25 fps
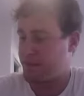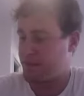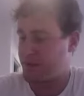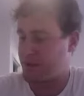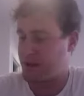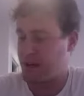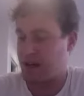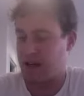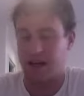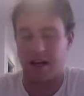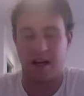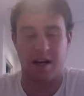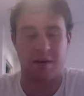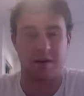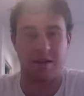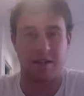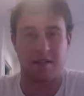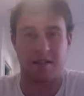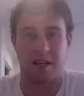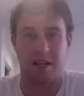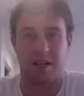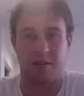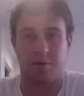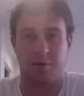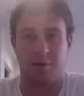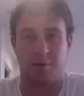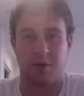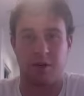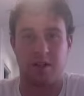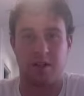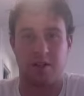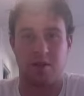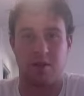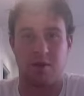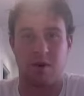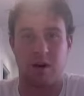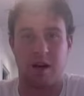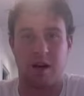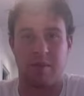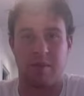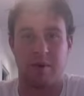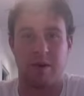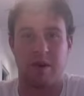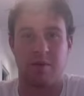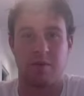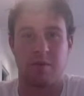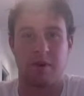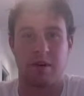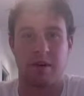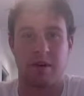the anatomy textbook is quite a
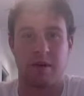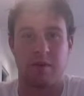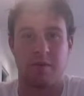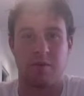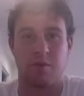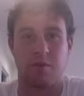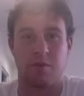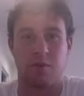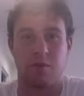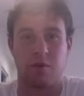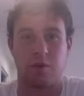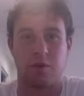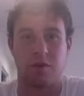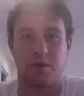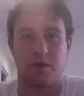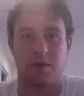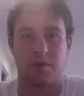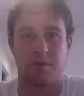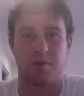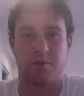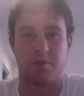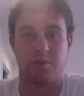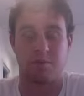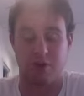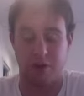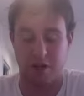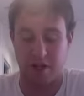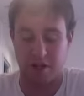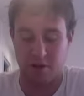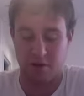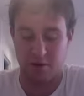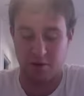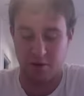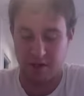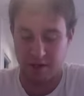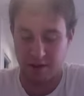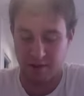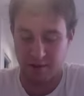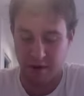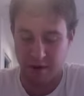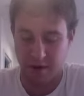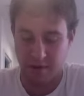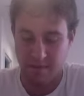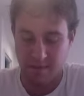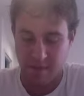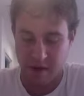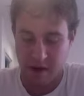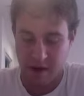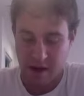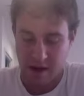big one was pretty daunting for him.
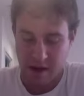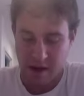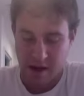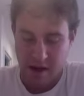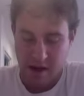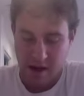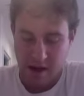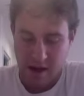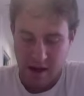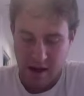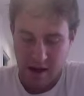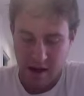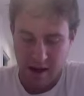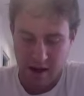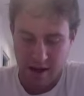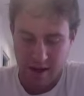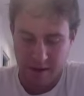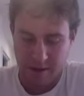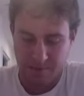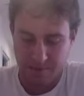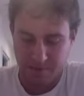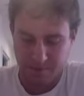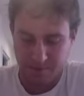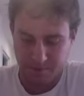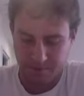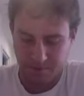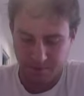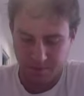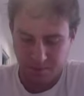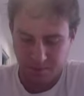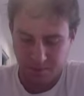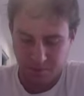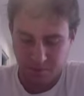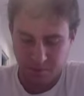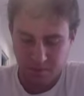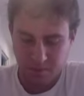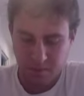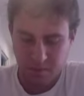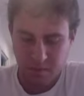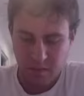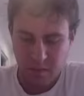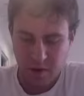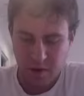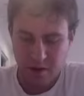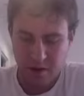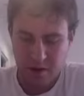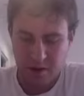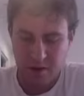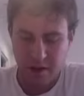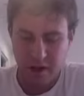Um,
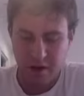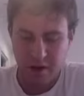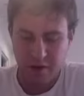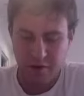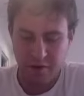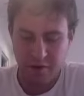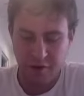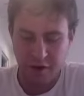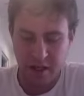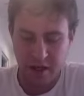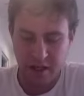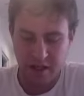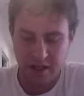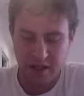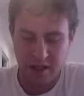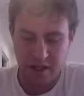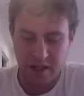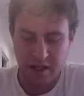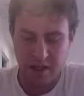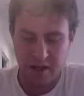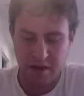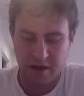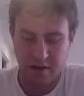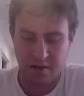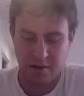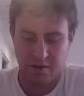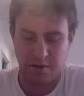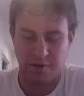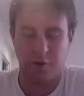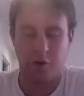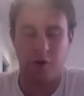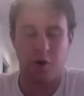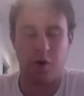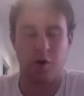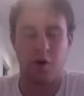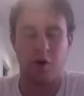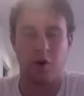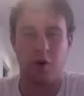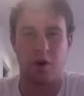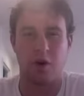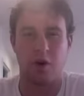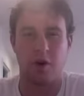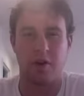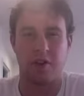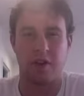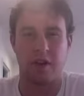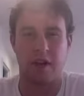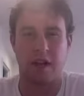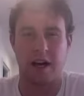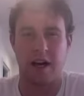so reflecting
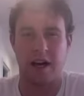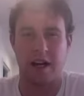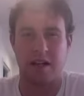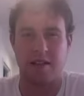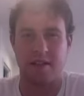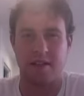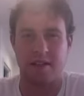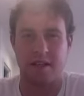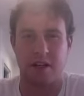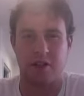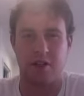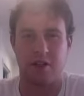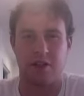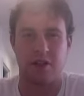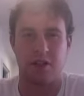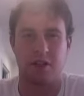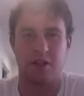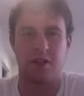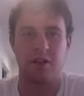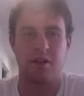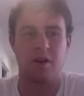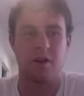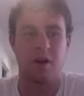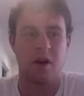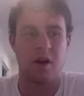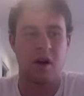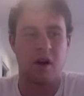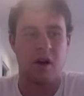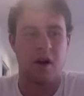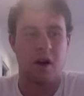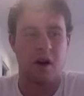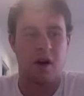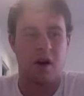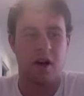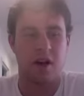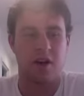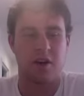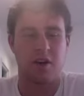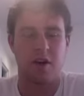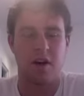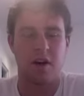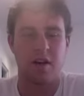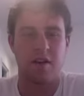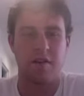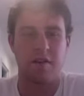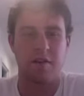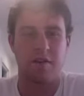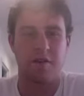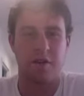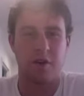for the last session, I kind
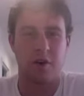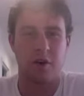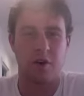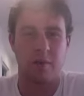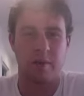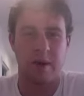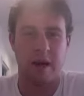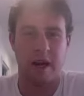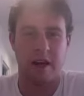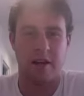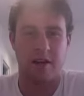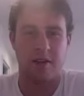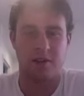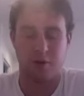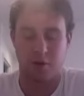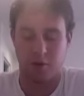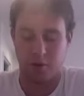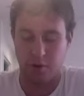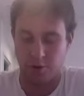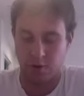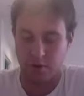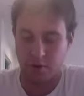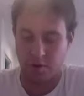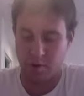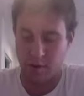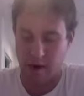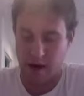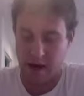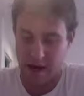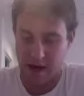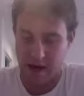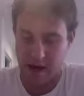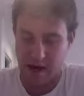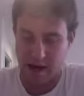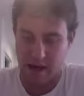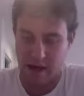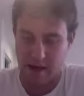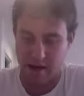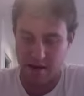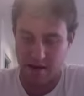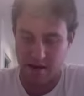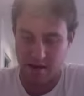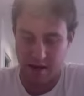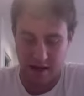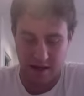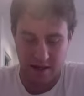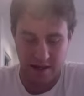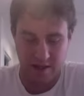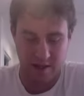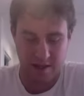of thought back to the way
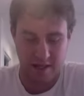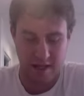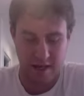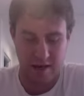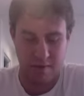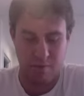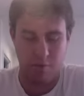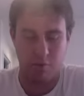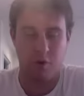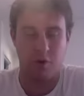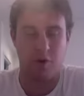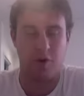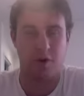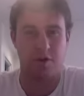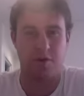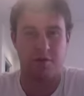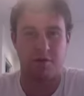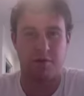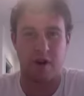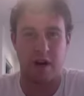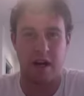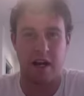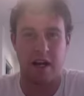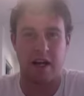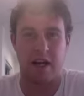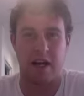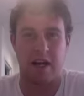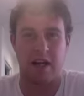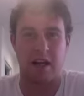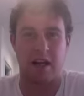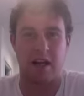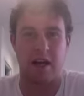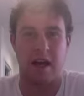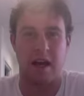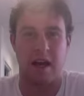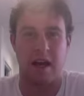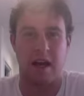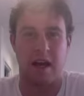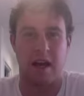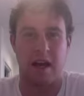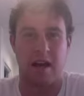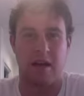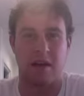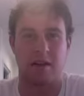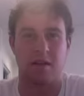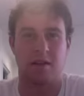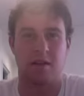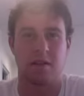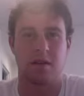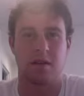that Sam was reading,
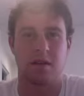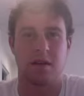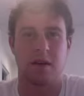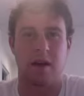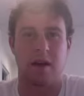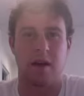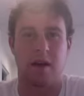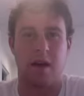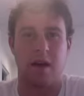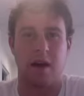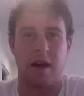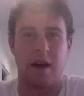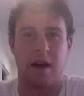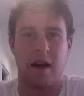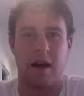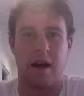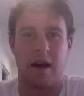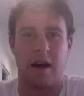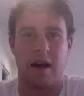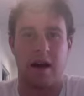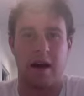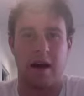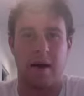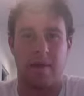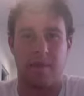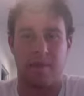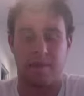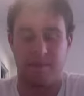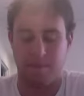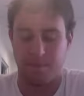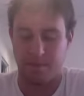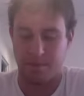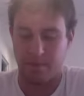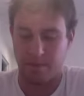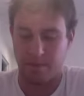and um,